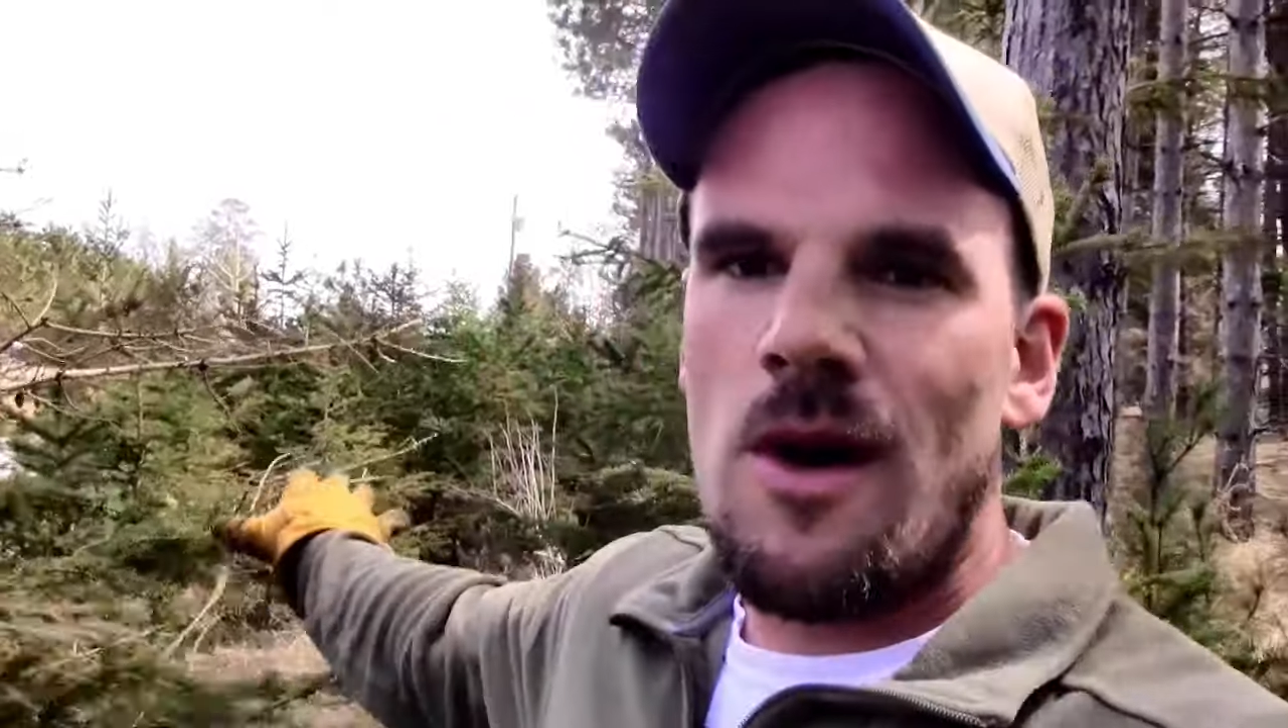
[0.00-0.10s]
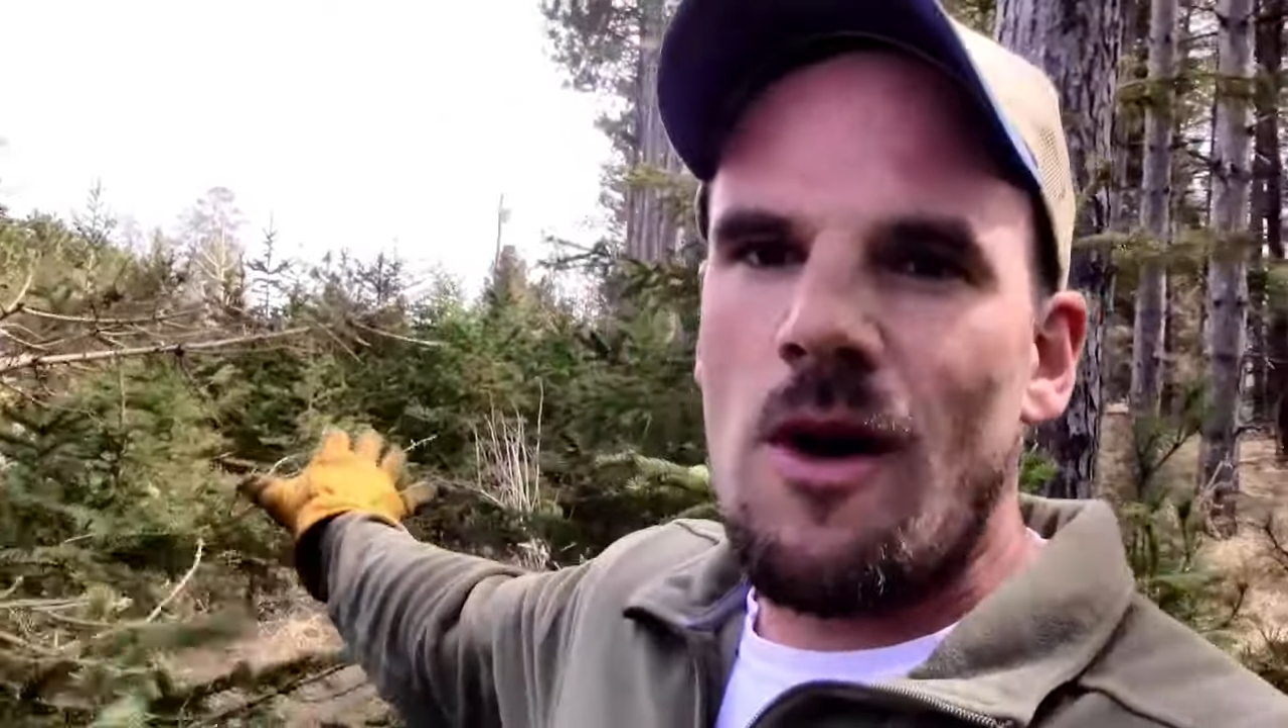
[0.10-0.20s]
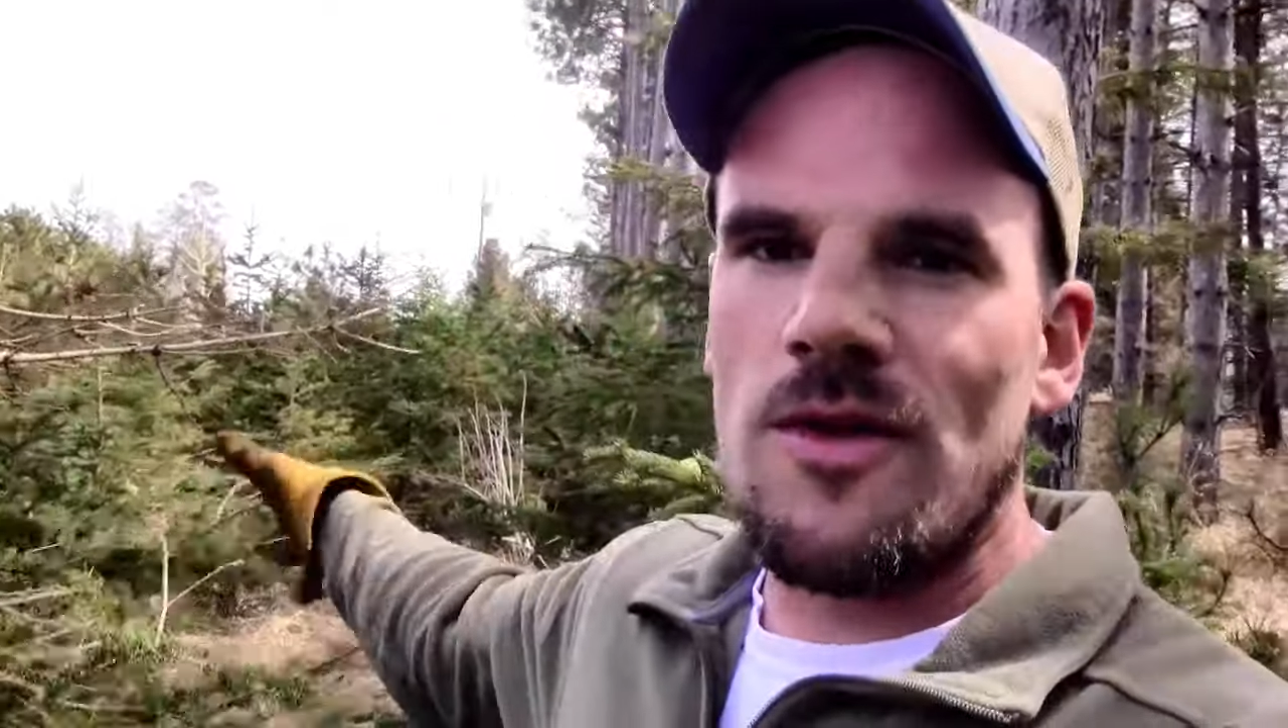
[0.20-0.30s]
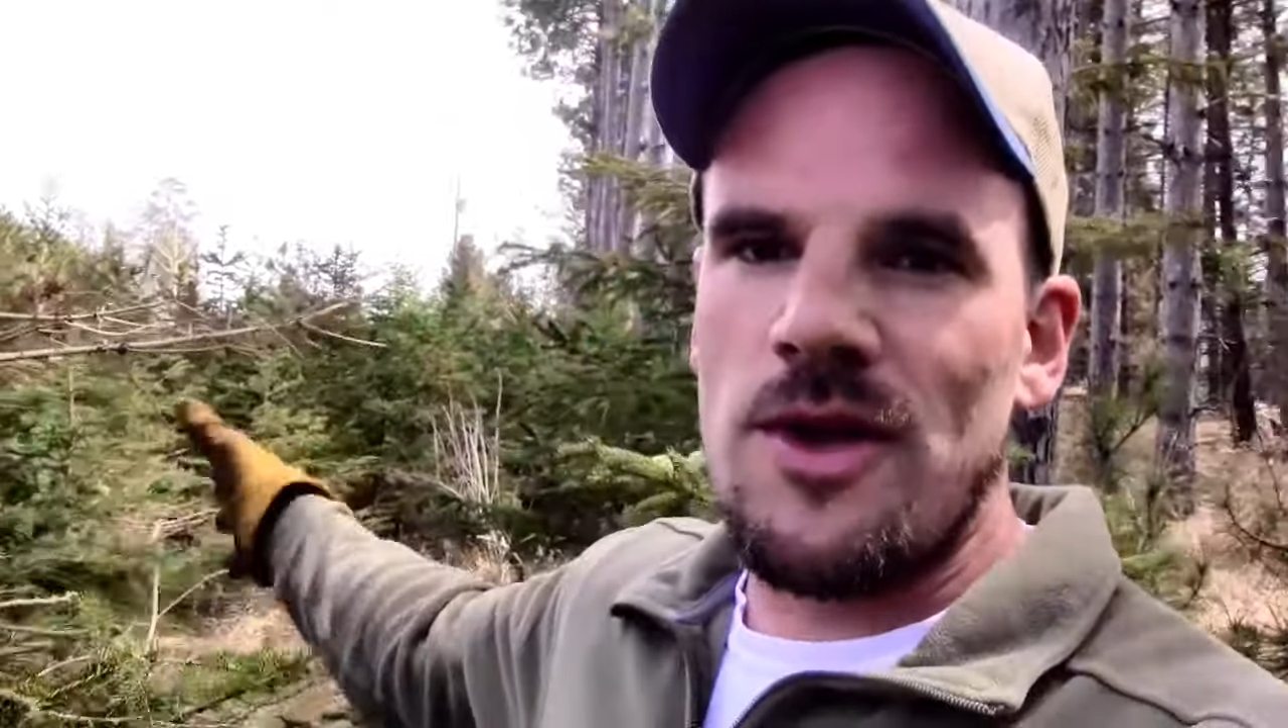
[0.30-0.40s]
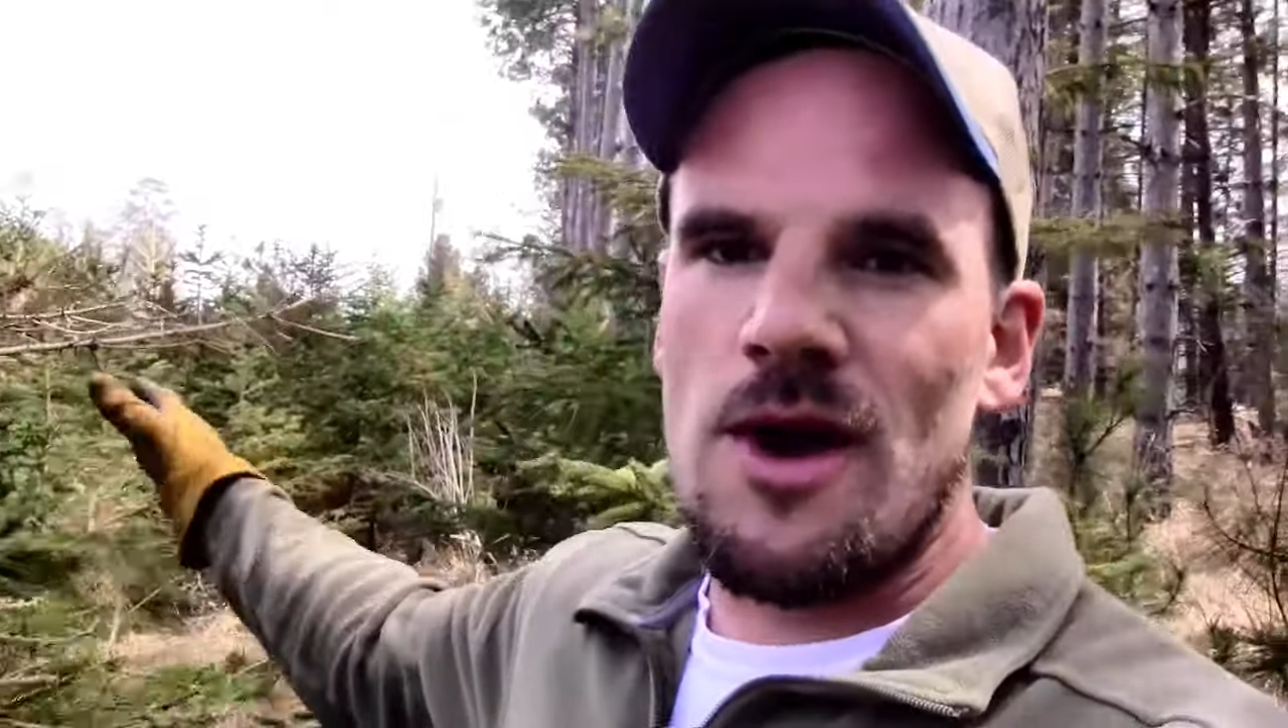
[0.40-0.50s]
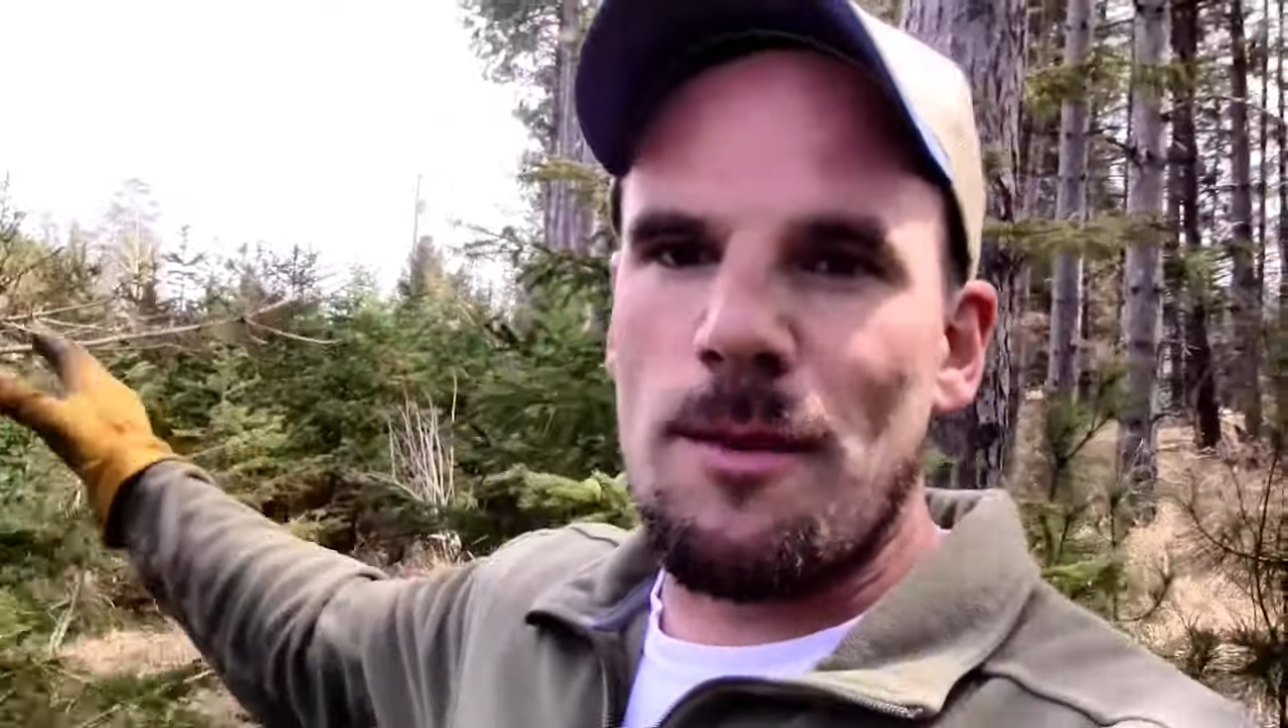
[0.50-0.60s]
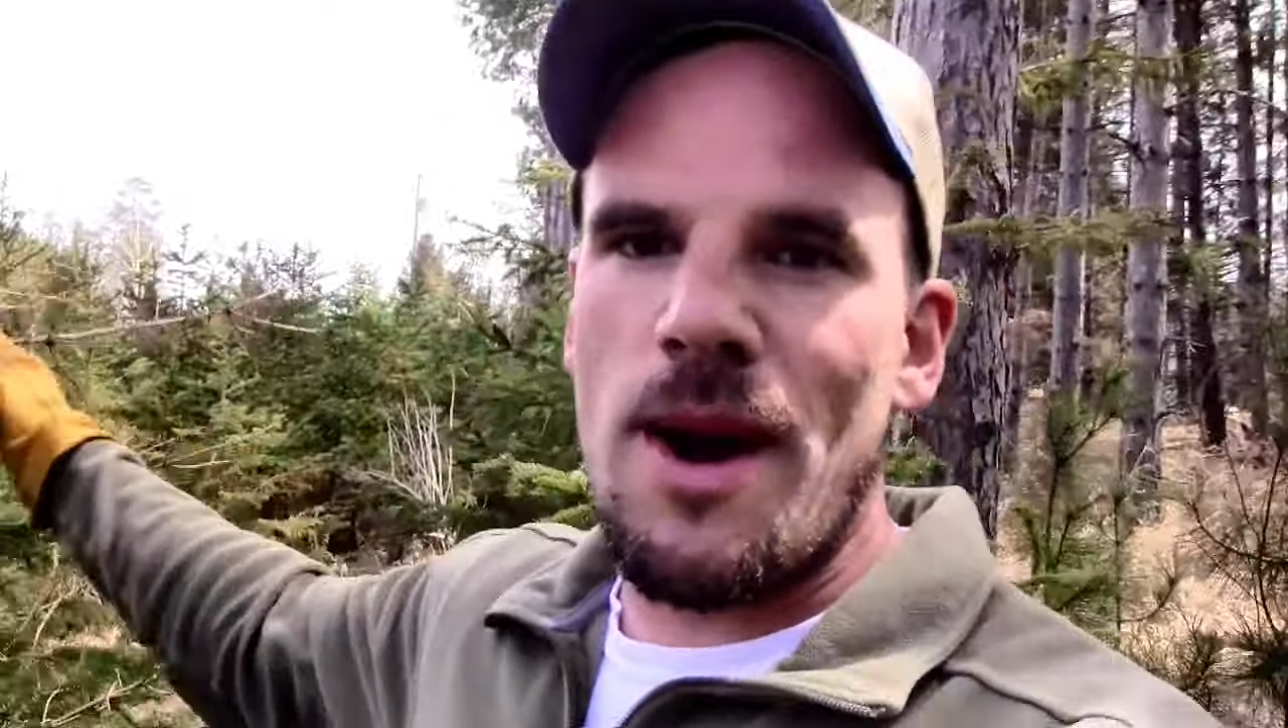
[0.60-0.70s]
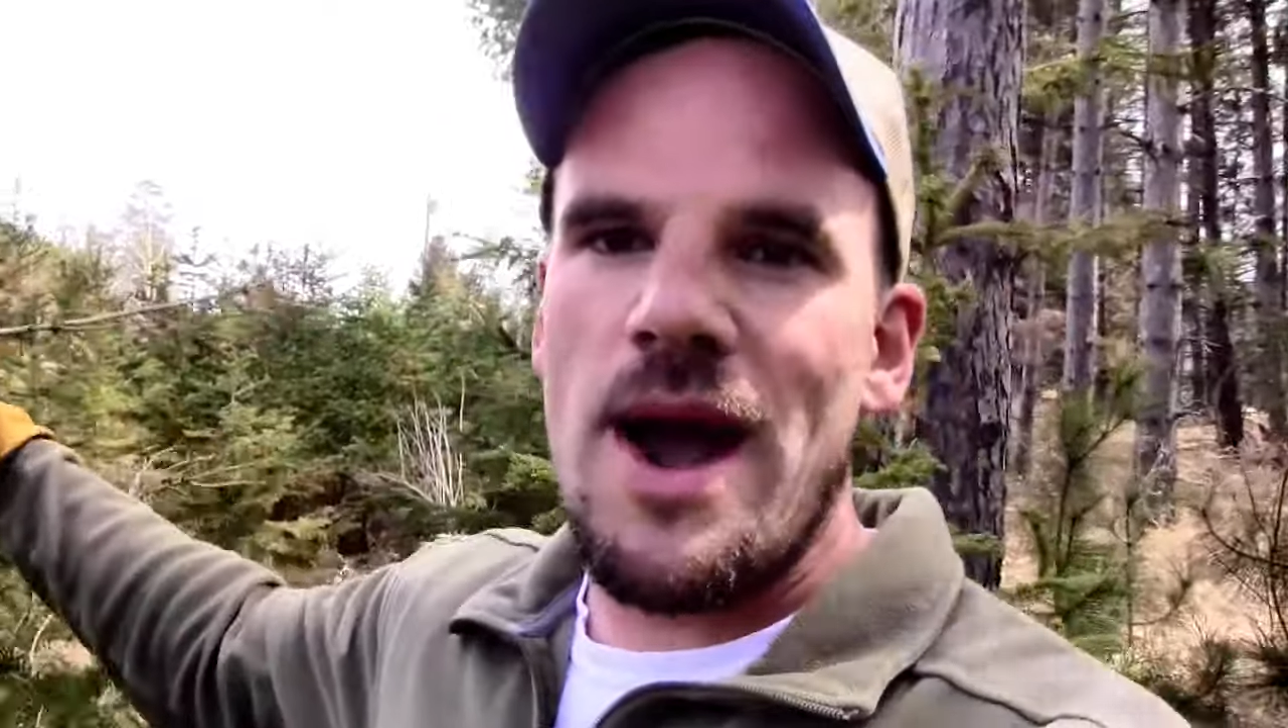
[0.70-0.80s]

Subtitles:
all the young